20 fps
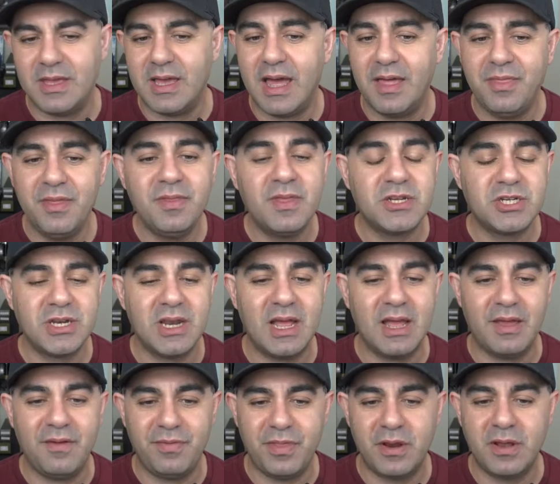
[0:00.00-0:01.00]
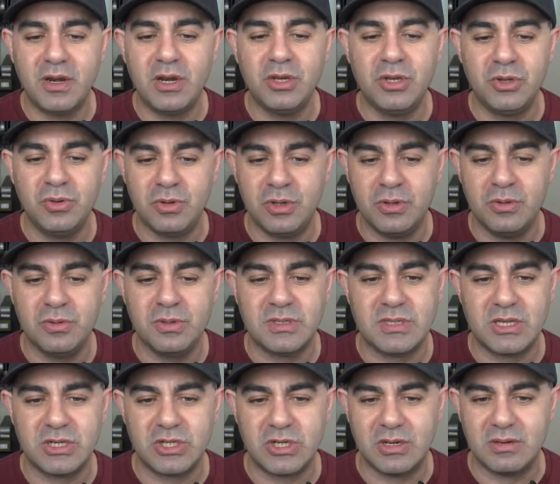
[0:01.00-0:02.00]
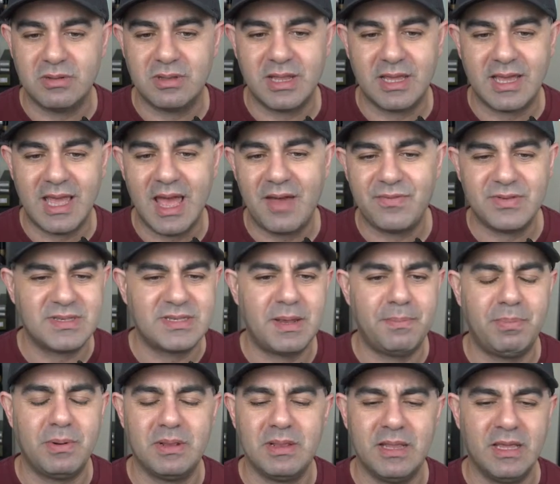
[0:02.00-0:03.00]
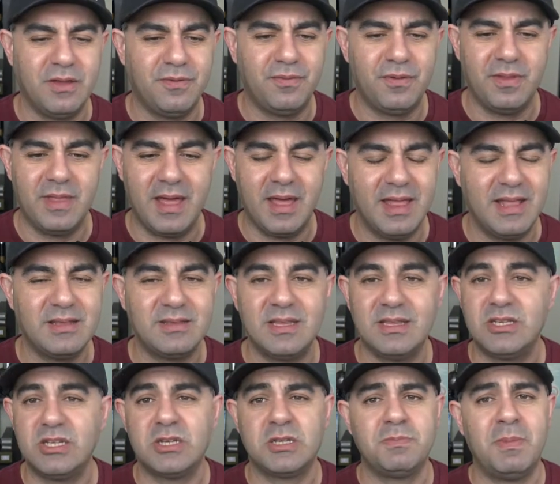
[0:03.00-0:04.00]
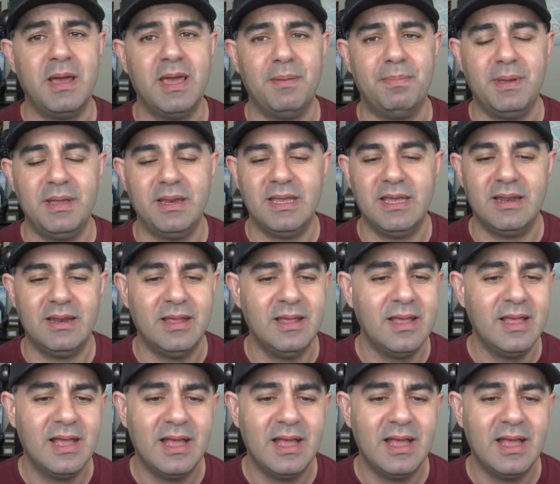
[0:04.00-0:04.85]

I think they should, if they're going to do news, they should like have a separate link for that. That's just my opinion.